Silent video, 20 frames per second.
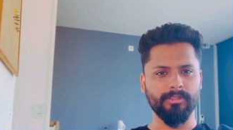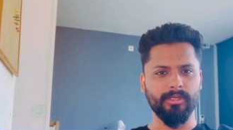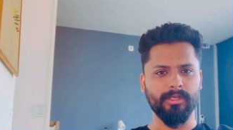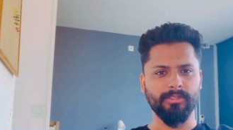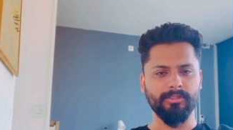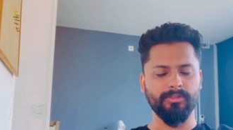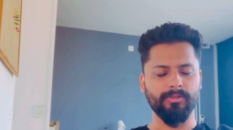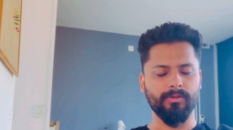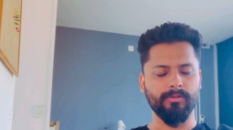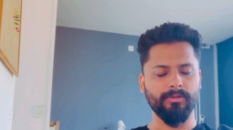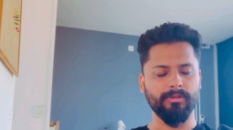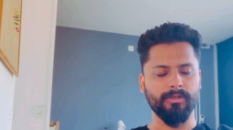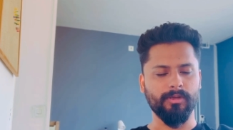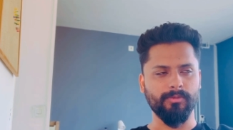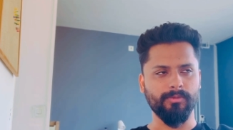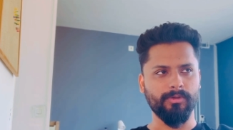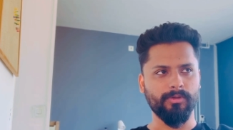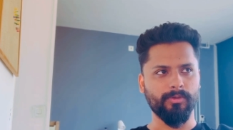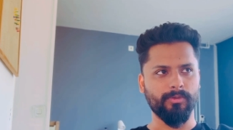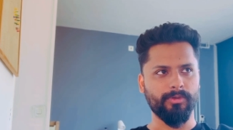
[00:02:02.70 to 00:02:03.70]
shot it
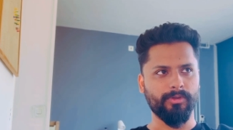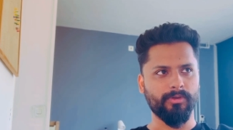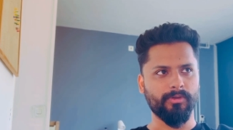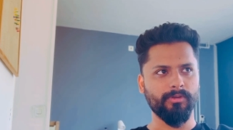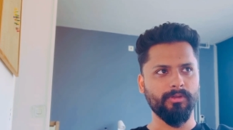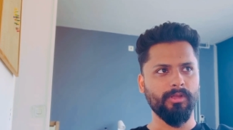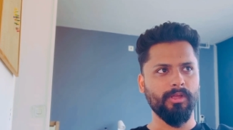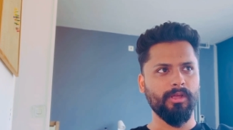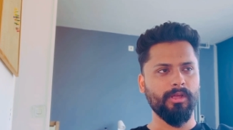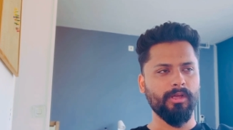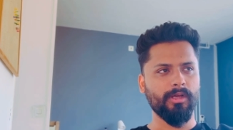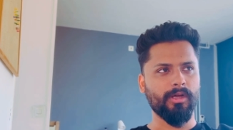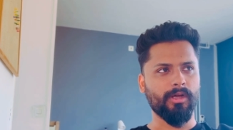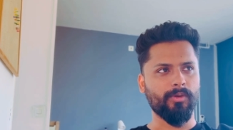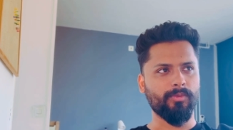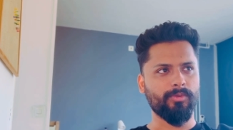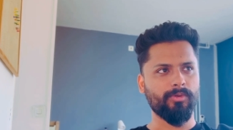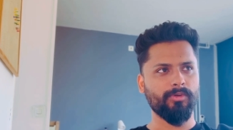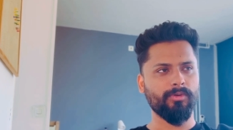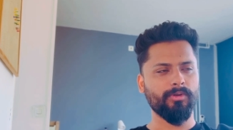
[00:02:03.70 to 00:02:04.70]
outdoor,
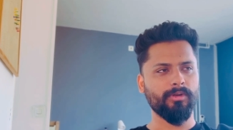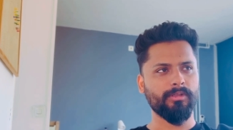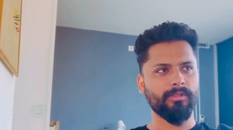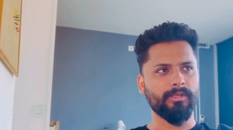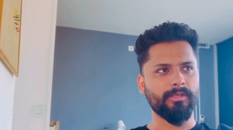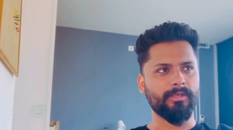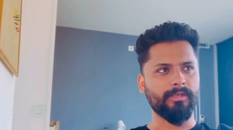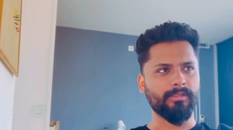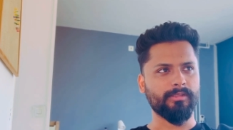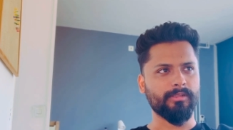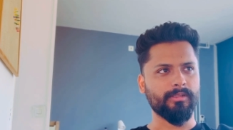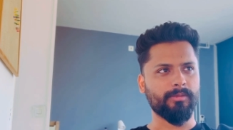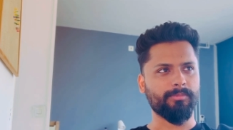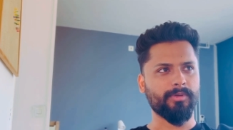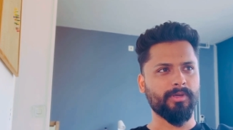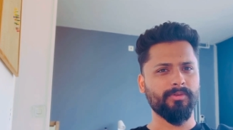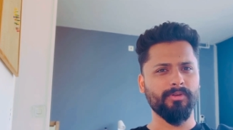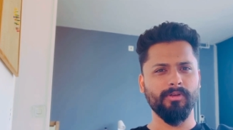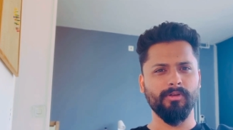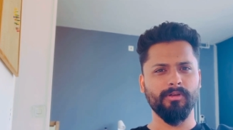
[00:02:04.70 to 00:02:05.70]
outdoor in on it
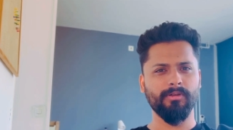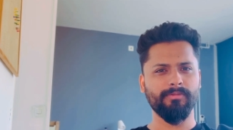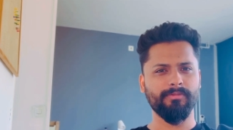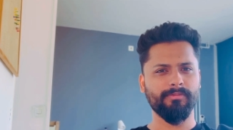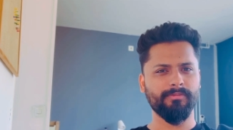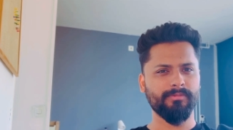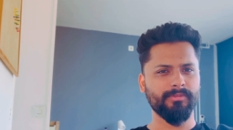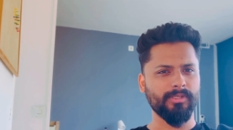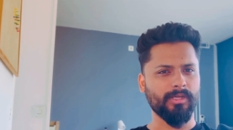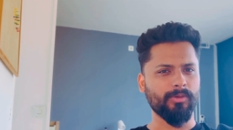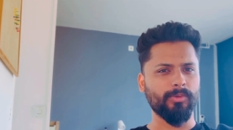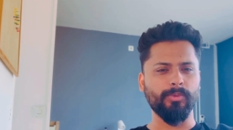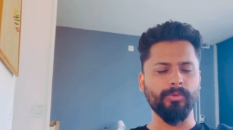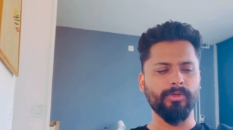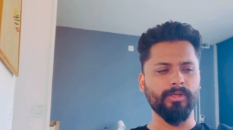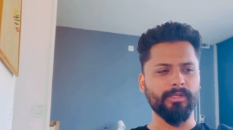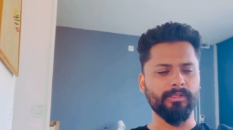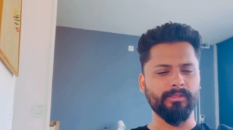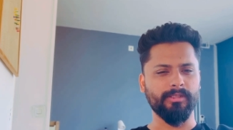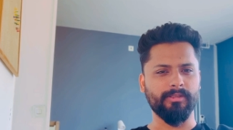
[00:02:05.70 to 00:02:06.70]
about a lot of
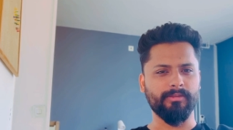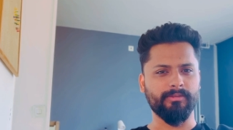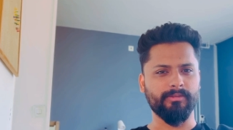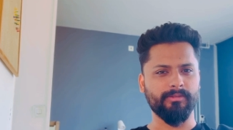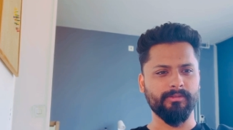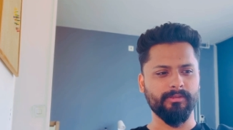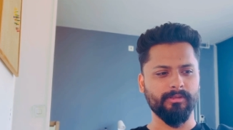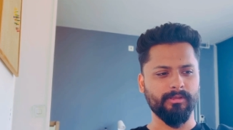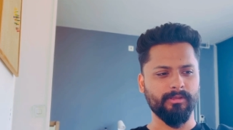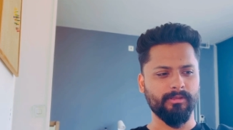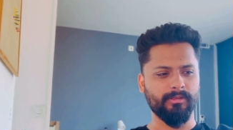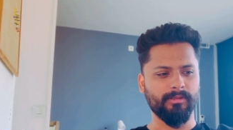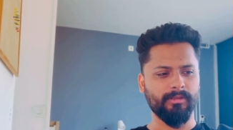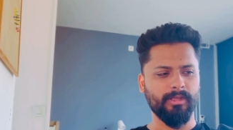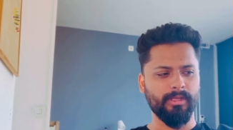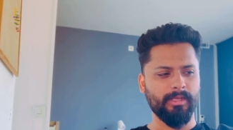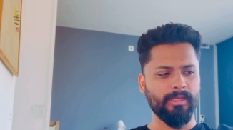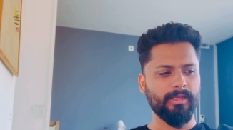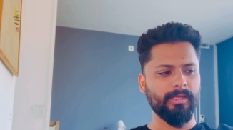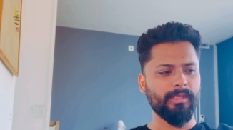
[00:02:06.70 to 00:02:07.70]
sound and things,
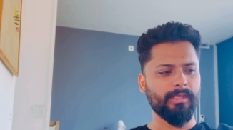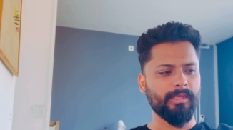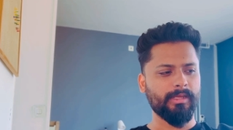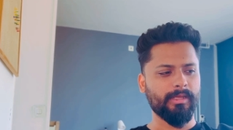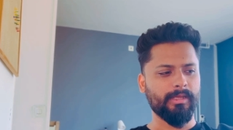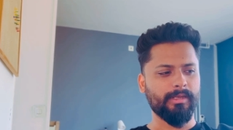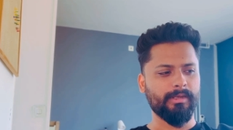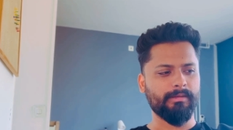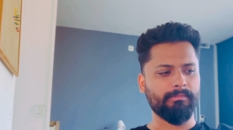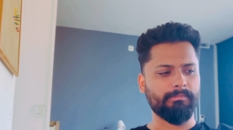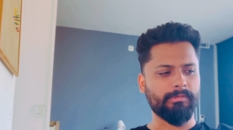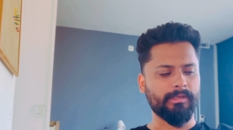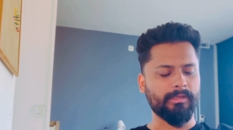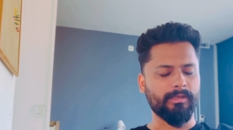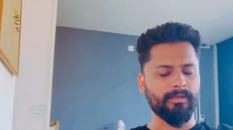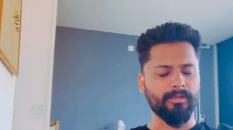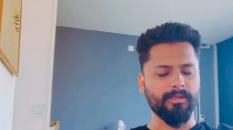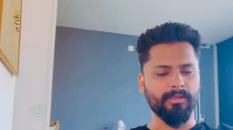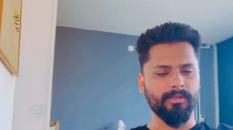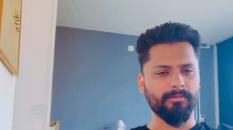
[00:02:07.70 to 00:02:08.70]
and
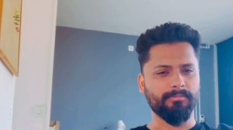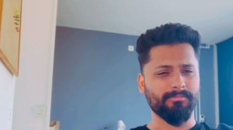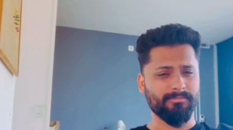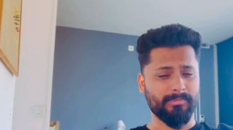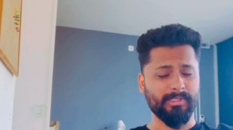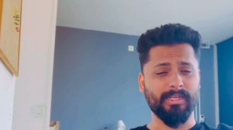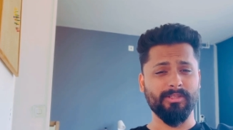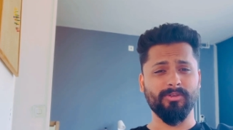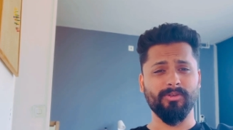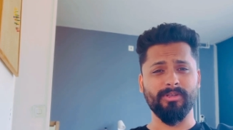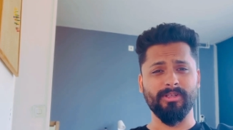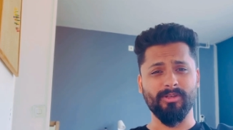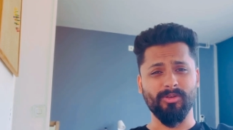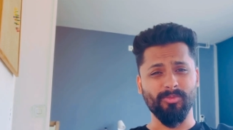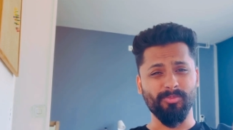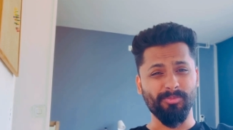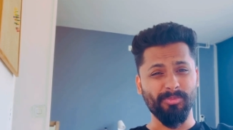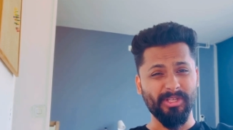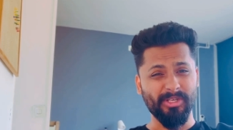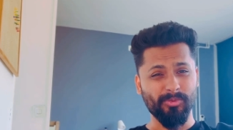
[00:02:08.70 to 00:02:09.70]
I thought it
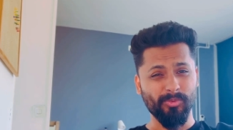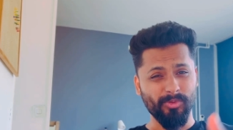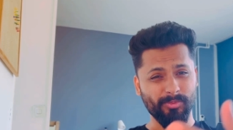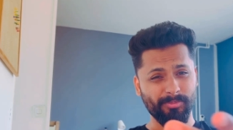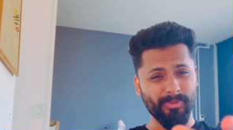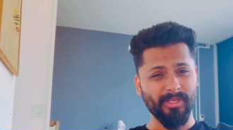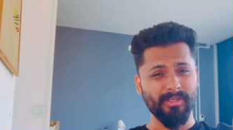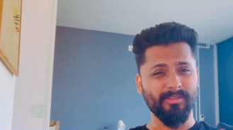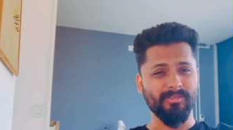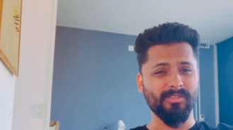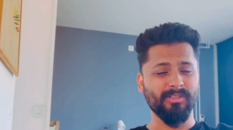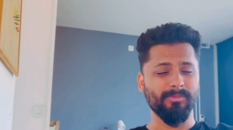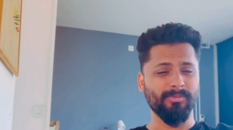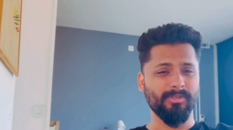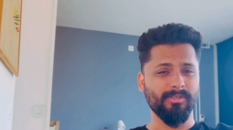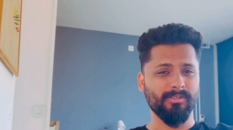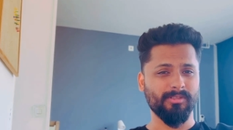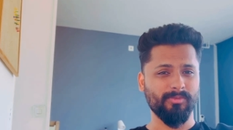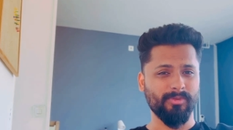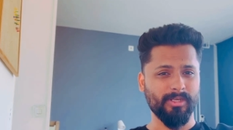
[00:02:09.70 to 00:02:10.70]
would be a
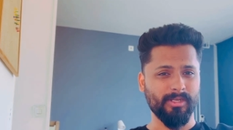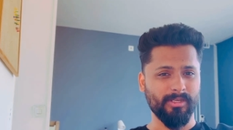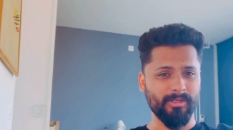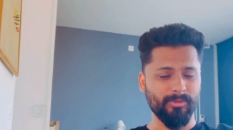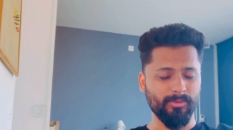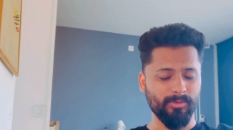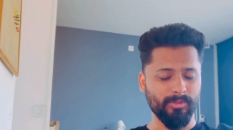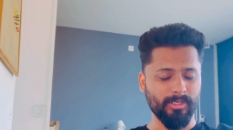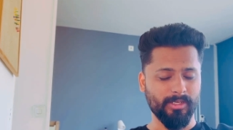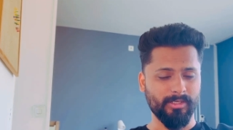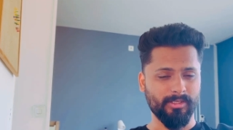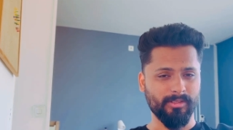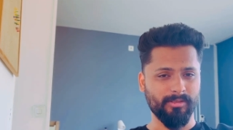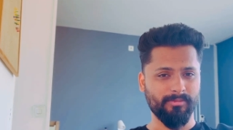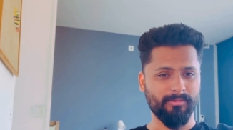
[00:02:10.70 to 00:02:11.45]
disturbance when I do that.